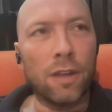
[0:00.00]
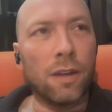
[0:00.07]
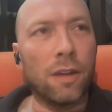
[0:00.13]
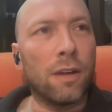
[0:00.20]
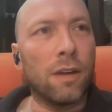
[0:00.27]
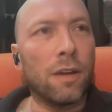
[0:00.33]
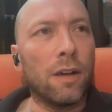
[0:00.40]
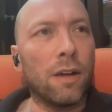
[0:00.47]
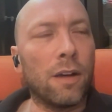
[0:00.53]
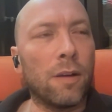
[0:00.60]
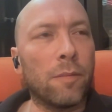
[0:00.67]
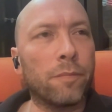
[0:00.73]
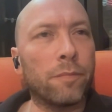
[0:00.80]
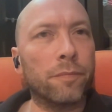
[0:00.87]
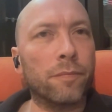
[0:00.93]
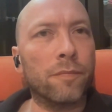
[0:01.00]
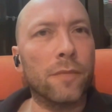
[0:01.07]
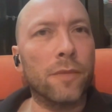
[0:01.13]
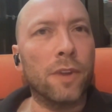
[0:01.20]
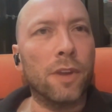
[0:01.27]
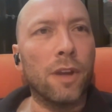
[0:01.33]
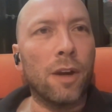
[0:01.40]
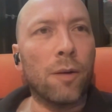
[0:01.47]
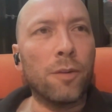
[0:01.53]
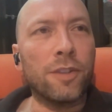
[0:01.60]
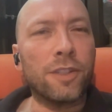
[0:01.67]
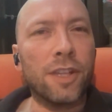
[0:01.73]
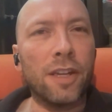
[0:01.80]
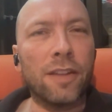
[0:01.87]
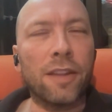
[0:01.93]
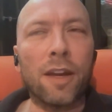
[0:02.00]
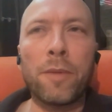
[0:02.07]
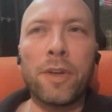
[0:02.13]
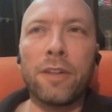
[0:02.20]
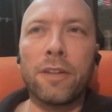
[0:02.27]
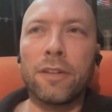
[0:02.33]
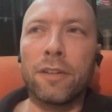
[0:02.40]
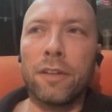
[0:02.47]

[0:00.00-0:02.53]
Um, I would say that, I mean,